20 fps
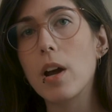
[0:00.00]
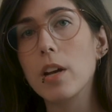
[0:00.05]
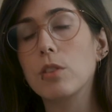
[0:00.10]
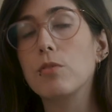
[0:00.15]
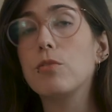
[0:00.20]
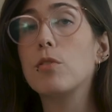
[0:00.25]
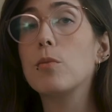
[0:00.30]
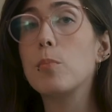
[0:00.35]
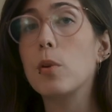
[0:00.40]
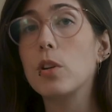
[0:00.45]
it
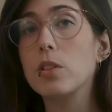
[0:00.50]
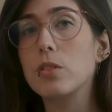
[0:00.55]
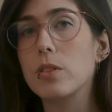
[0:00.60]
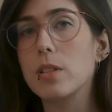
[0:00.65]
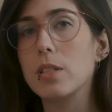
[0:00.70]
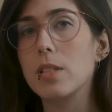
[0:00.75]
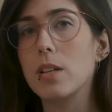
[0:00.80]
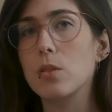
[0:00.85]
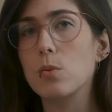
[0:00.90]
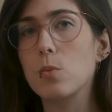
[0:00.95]
for
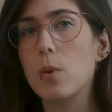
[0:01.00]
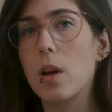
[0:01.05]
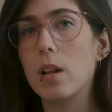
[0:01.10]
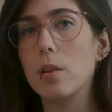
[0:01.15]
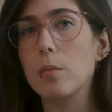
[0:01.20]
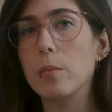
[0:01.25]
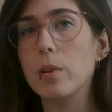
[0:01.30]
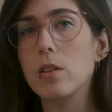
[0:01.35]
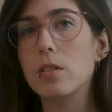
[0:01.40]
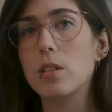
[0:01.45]
portraits as
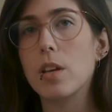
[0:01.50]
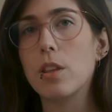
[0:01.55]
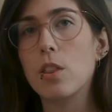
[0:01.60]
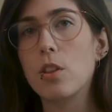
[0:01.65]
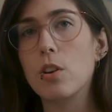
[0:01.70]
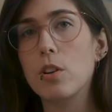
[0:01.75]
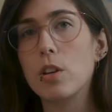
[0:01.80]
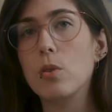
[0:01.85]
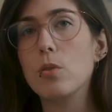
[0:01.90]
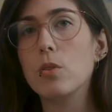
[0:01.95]
well, because I
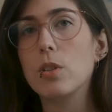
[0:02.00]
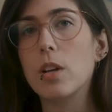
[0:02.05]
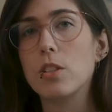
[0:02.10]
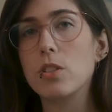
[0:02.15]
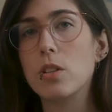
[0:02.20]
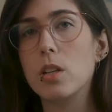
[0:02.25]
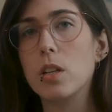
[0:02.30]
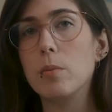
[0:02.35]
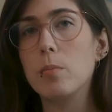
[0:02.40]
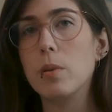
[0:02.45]
thought it could
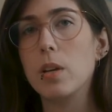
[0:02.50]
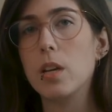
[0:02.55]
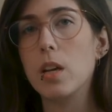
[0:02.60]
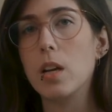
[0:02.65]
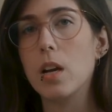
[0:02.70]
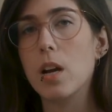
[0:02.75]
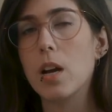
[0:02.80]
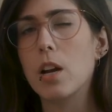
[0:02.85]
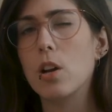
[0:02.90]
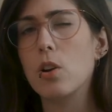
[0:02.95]
actually
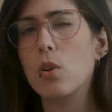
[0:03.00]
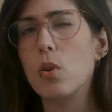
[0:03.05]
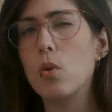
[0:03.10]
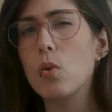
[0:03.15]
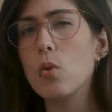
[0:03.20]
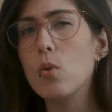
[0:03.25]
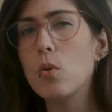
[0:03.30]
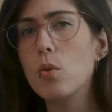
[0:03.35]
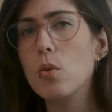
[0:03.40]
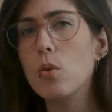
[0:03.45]
be kind of
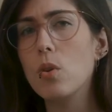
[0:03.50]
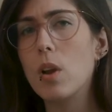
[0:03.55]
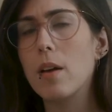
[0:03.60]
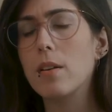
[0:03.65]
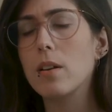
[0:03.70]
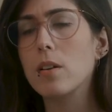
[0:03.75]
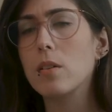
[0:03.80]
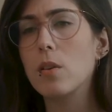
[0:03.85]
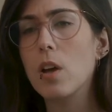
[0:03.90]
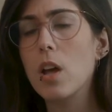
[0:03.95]
cool
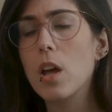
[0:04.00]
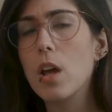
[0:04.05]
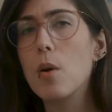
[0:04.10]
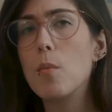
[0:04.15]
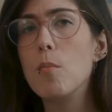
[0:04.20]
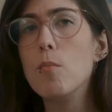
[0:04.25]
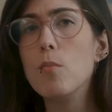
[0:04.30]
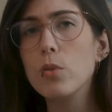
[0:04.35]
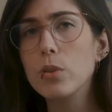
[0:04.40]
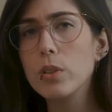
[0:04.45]
and
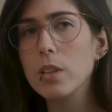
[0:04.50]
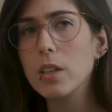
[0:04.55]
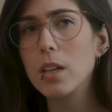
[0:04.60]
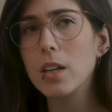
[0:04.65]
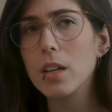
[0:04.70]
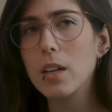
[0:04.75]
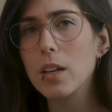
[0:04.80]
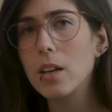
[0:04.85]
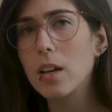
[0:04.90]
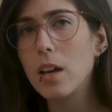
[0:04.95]

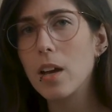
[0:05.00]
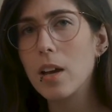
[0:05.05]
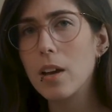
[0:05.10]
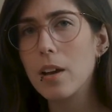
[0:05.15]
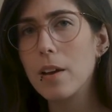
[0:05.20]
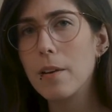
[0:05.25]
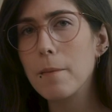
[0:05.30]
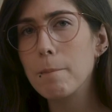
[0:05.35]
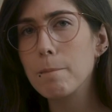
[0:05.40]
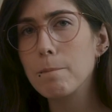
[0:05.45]
moody
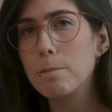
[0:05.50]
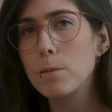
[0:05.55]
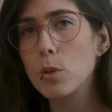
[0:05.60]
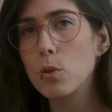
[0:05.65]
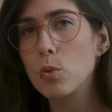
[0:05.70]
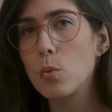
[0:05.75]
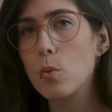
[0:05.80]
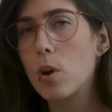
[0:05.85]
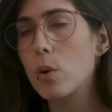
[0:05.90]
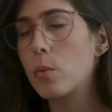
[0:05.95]

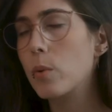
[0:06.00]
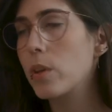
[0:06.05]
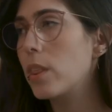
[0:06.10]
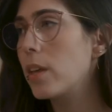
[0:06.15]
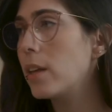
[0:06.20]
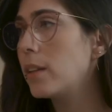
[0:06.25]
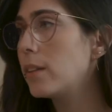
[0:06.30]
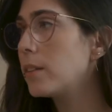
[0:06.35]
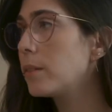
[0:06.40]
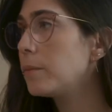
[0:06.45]
to work with
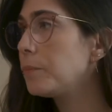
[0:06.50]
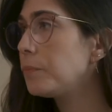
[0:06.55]
it.